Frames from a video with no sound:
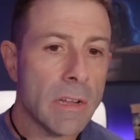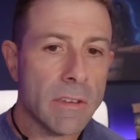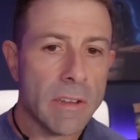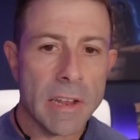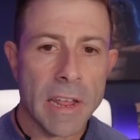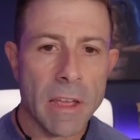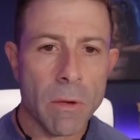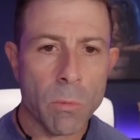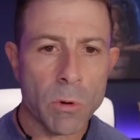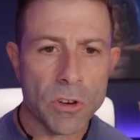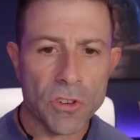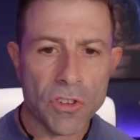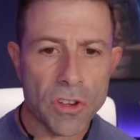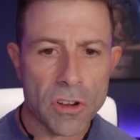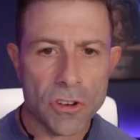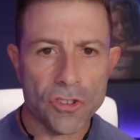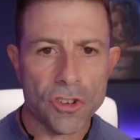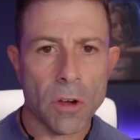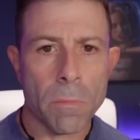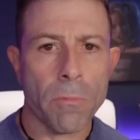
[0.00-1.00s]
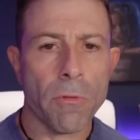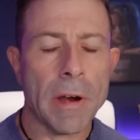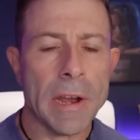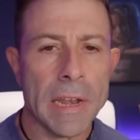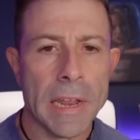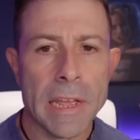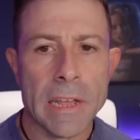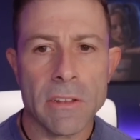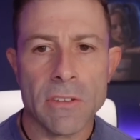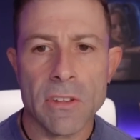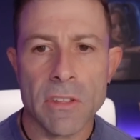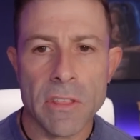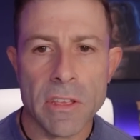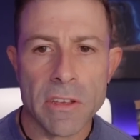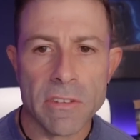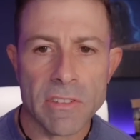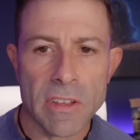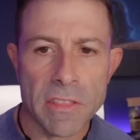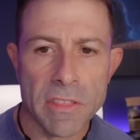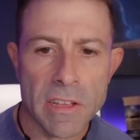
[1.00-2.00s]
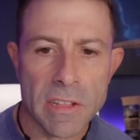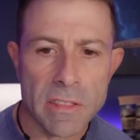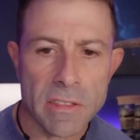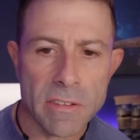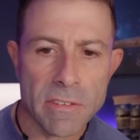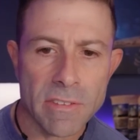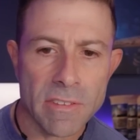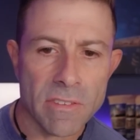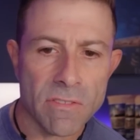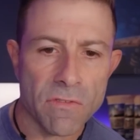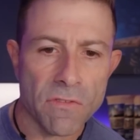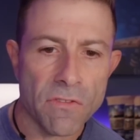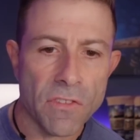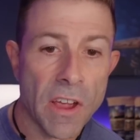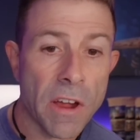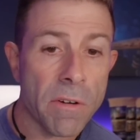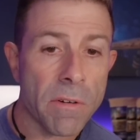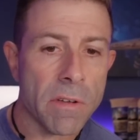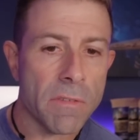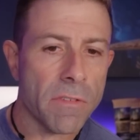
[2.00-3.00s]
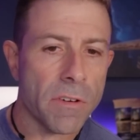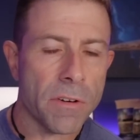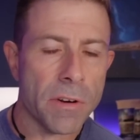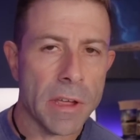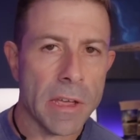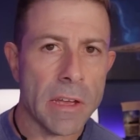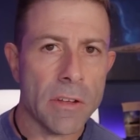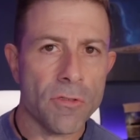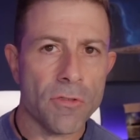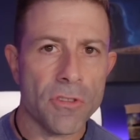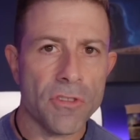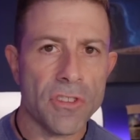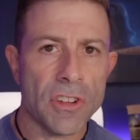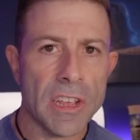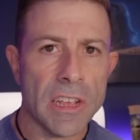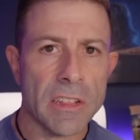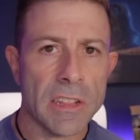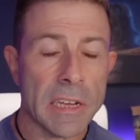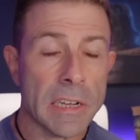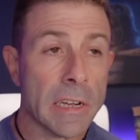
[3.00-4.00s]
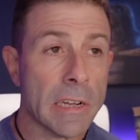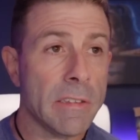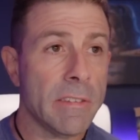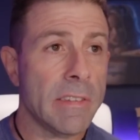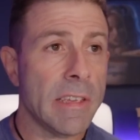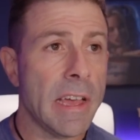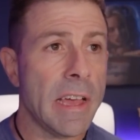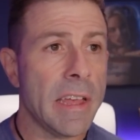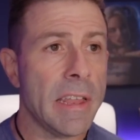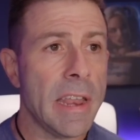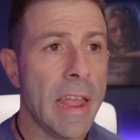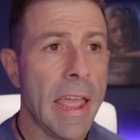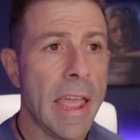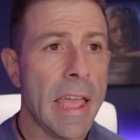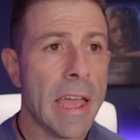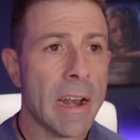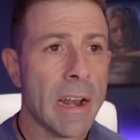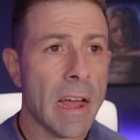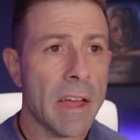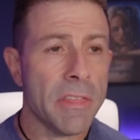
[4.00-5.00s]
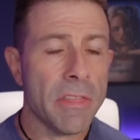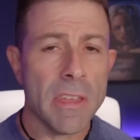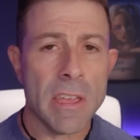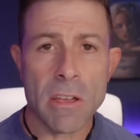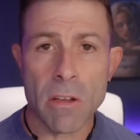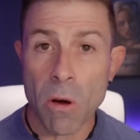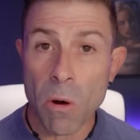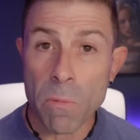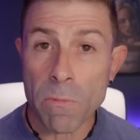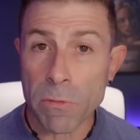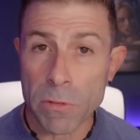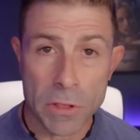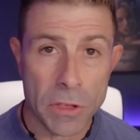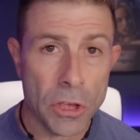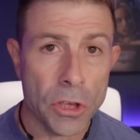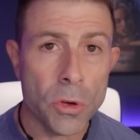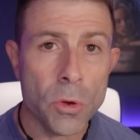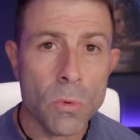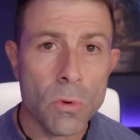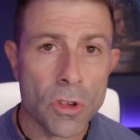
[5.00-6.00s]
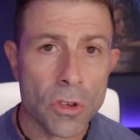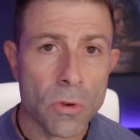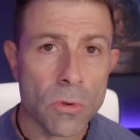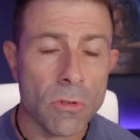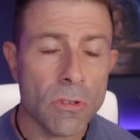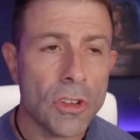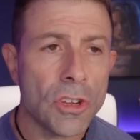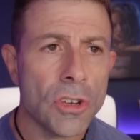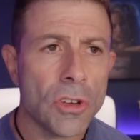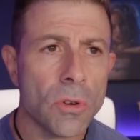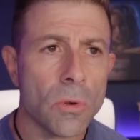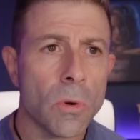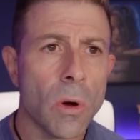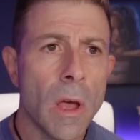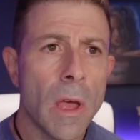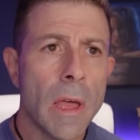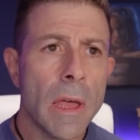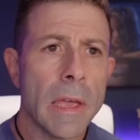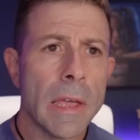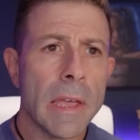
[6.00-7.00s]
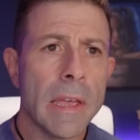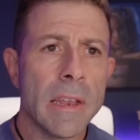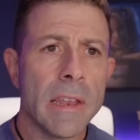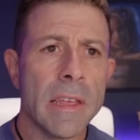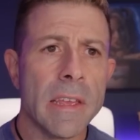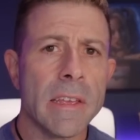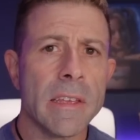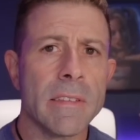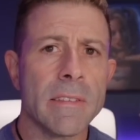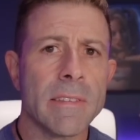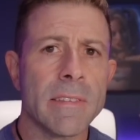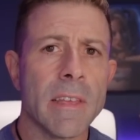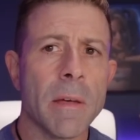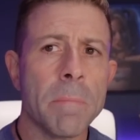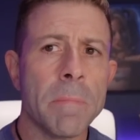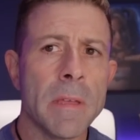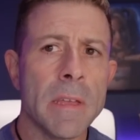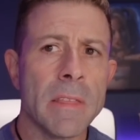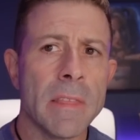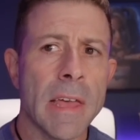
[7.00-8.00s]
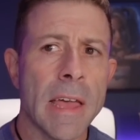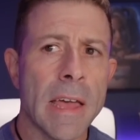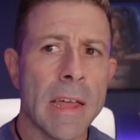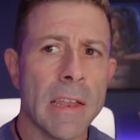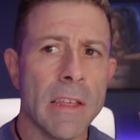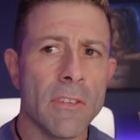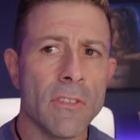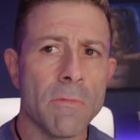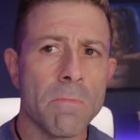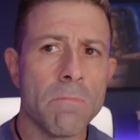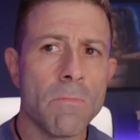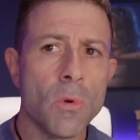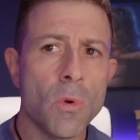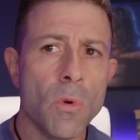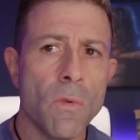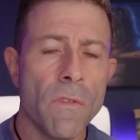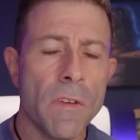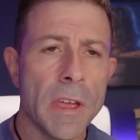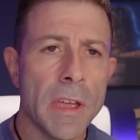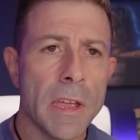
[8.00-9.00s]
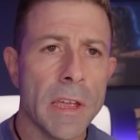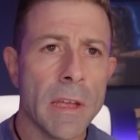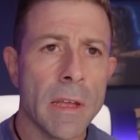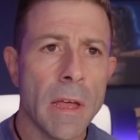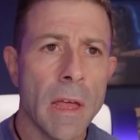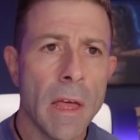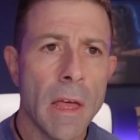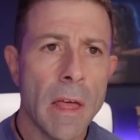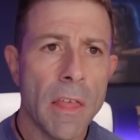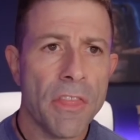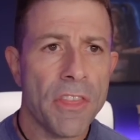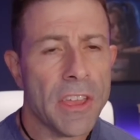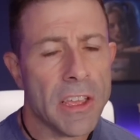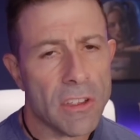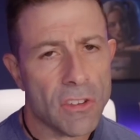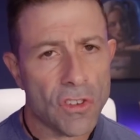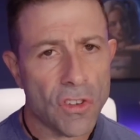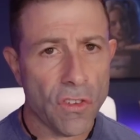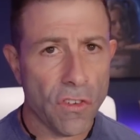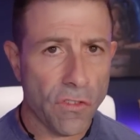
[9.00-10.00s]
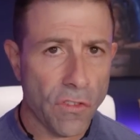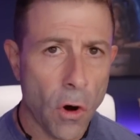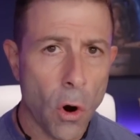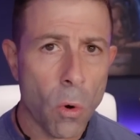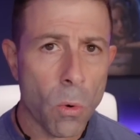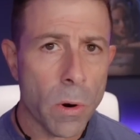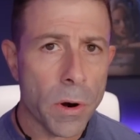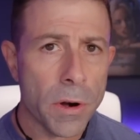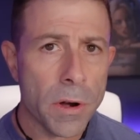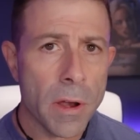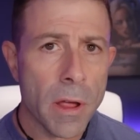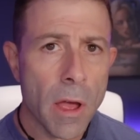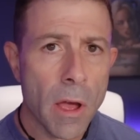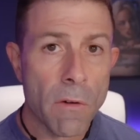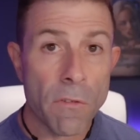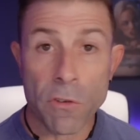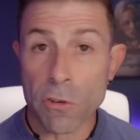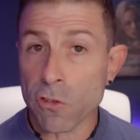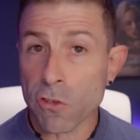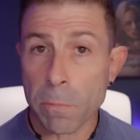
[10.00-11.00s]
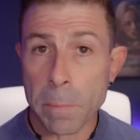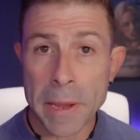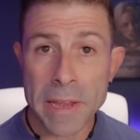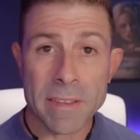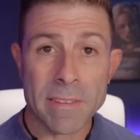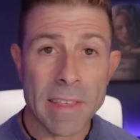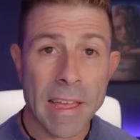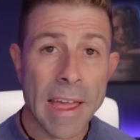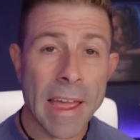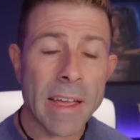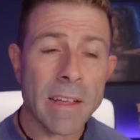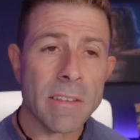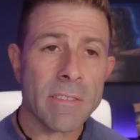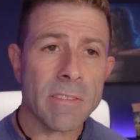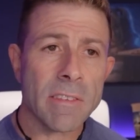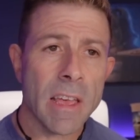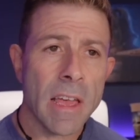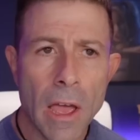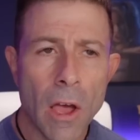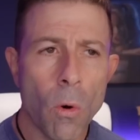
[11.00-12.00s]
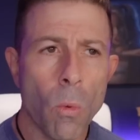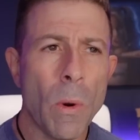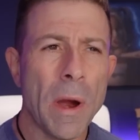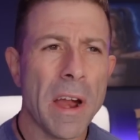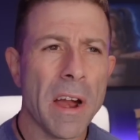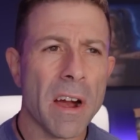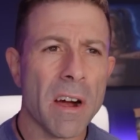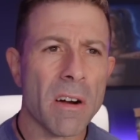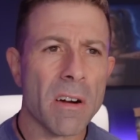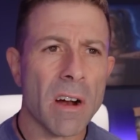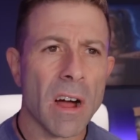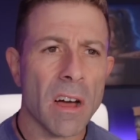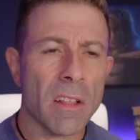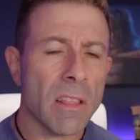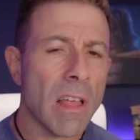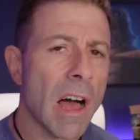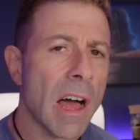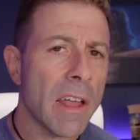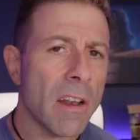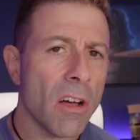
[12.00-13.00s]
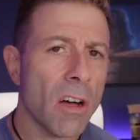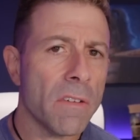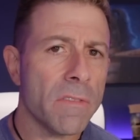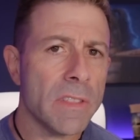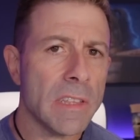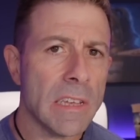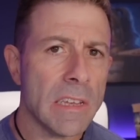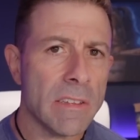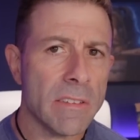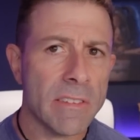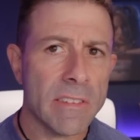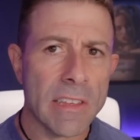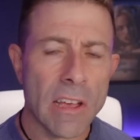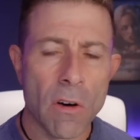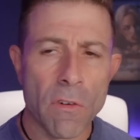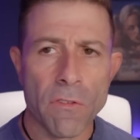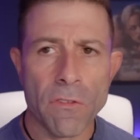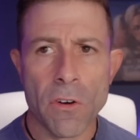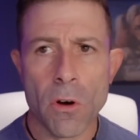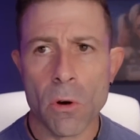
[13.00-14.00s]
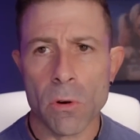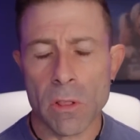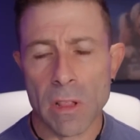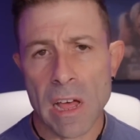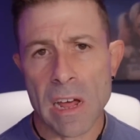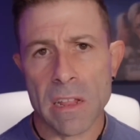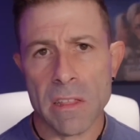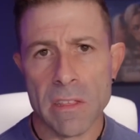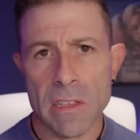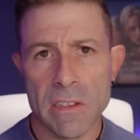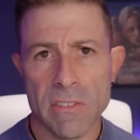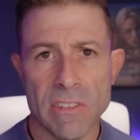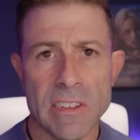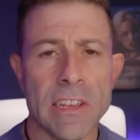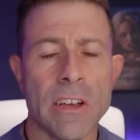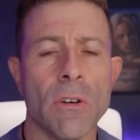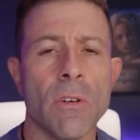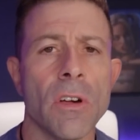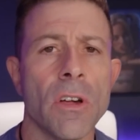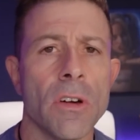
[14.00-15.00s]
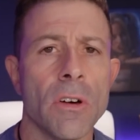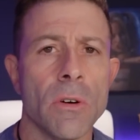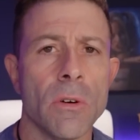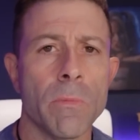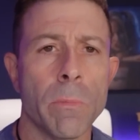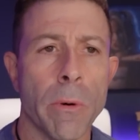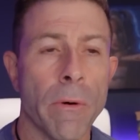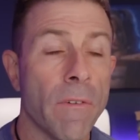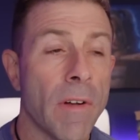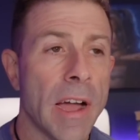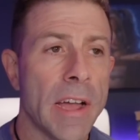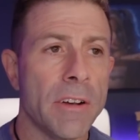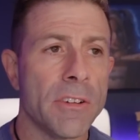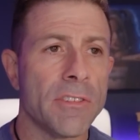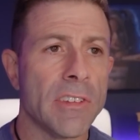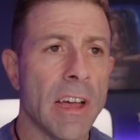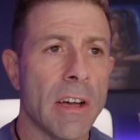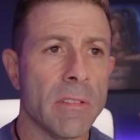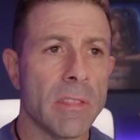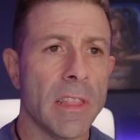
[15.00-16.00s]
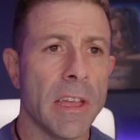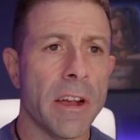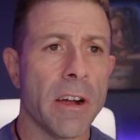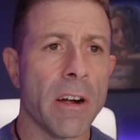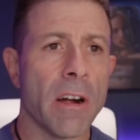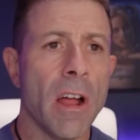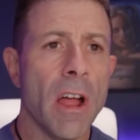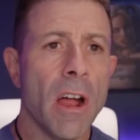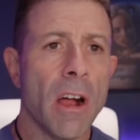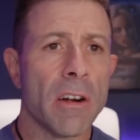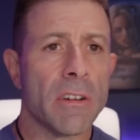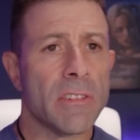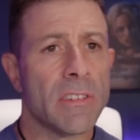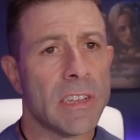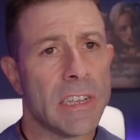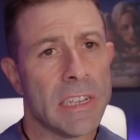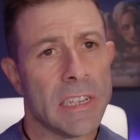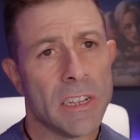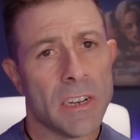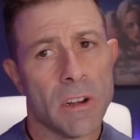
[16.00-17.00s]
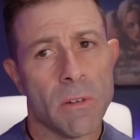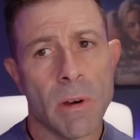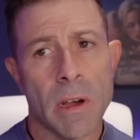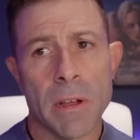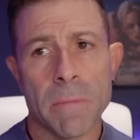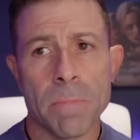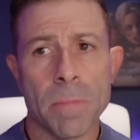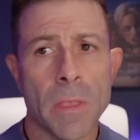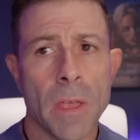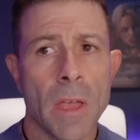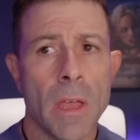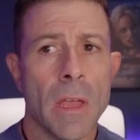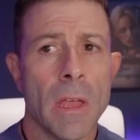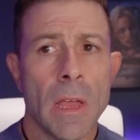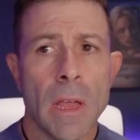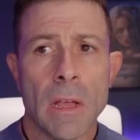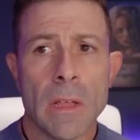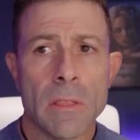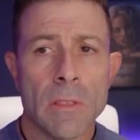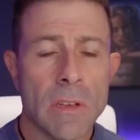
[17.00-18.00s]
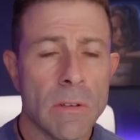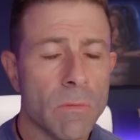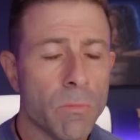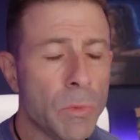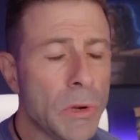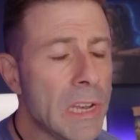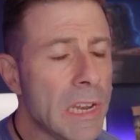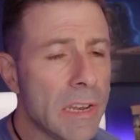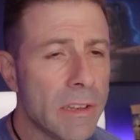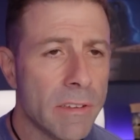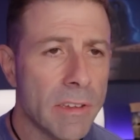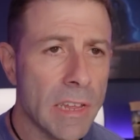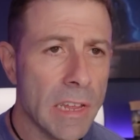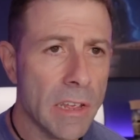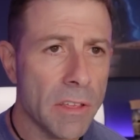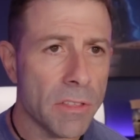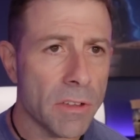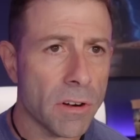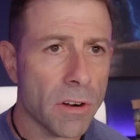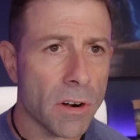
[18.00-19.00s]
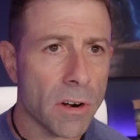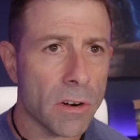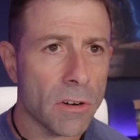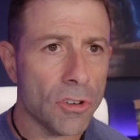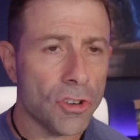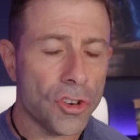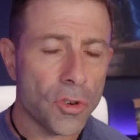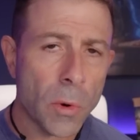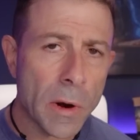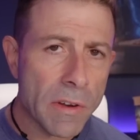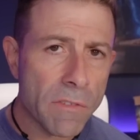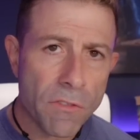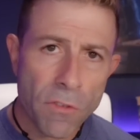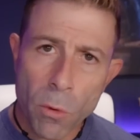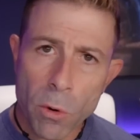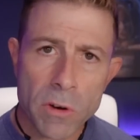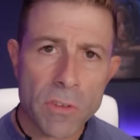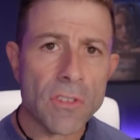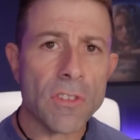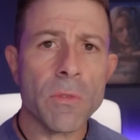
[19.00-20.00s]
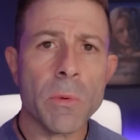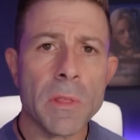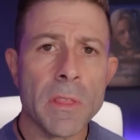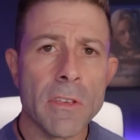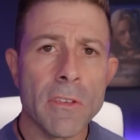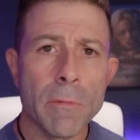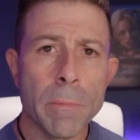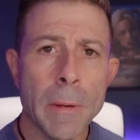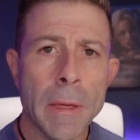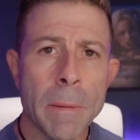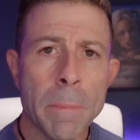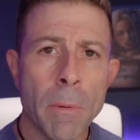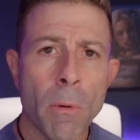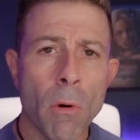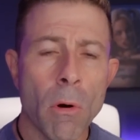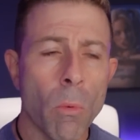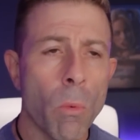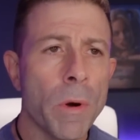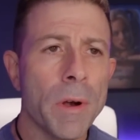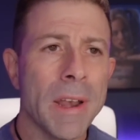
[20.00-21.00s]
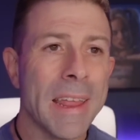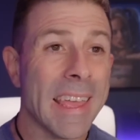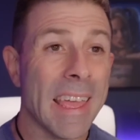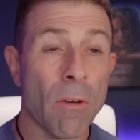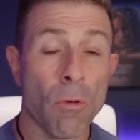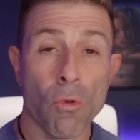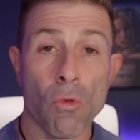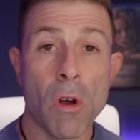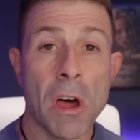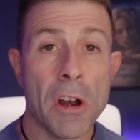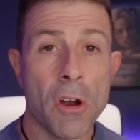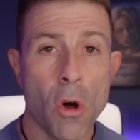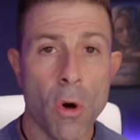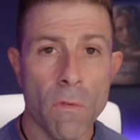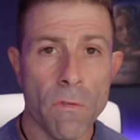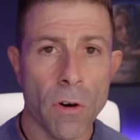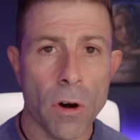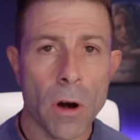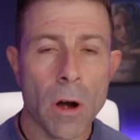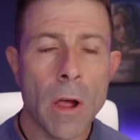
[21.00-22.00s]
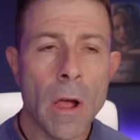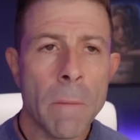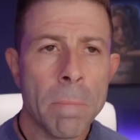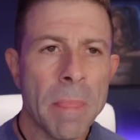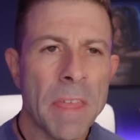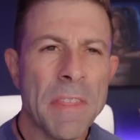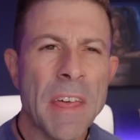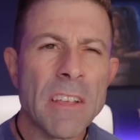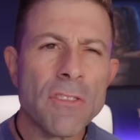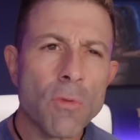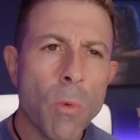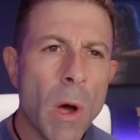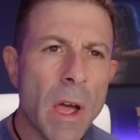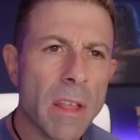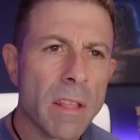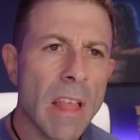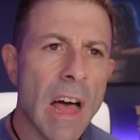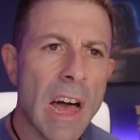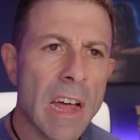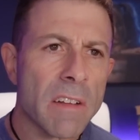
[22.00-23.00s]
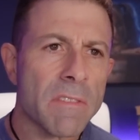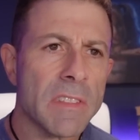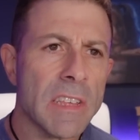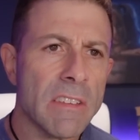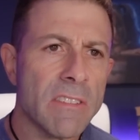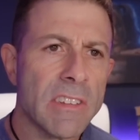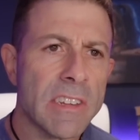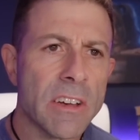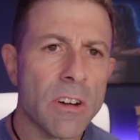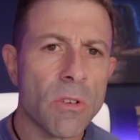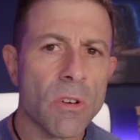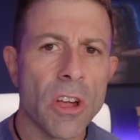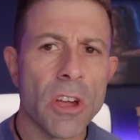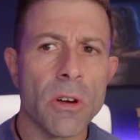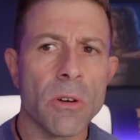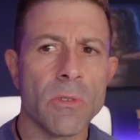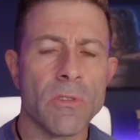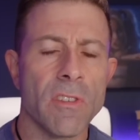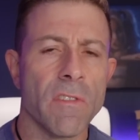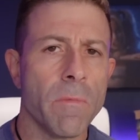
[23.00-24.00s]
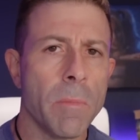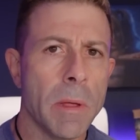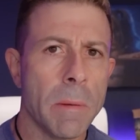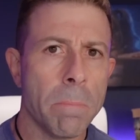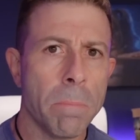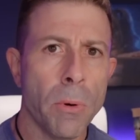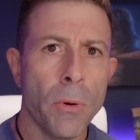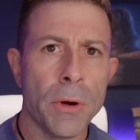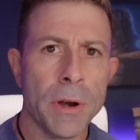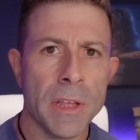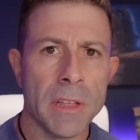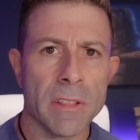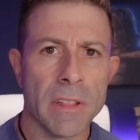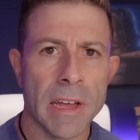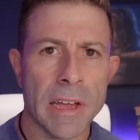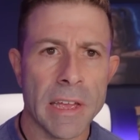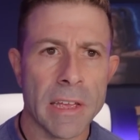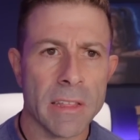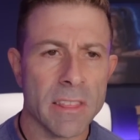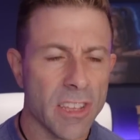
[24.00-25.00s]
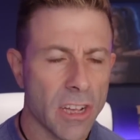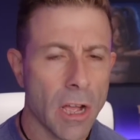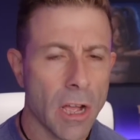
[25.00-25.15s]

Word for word: today we're just going to jump right into this. I think this is very, very interesting, like I said, and I think hopefully you do too. It is something that is moving things forward for SpaceX, where a lot of these cell phone, a lot of these telco providers out there are saying, you know what? We need to either join forces with these people or we're going to get run over. And that's why a lot of these telcos have been putting like the